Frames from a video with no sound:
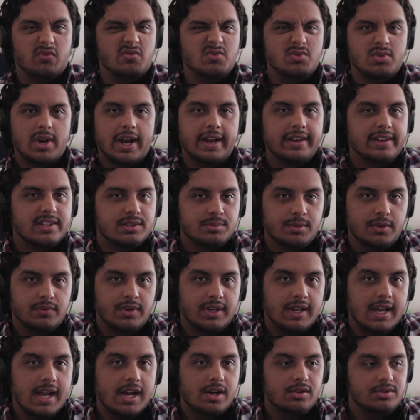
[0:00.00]
Try this
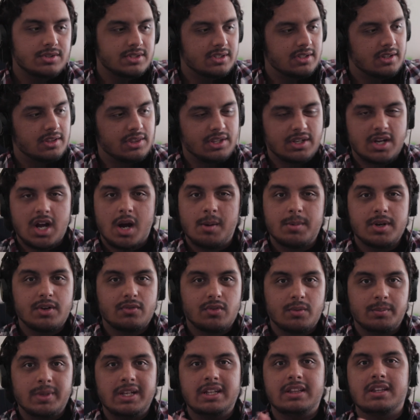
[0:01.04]
movie out. The comedy
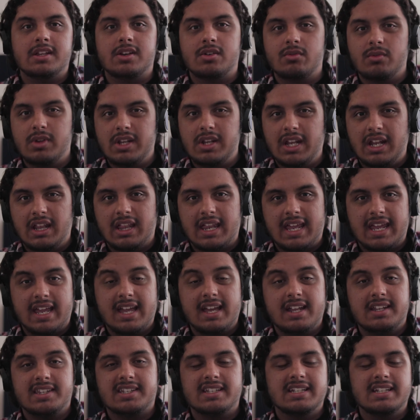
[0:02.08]
for me didn't really
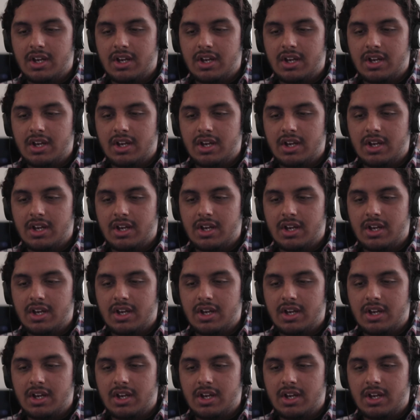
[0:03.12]
land.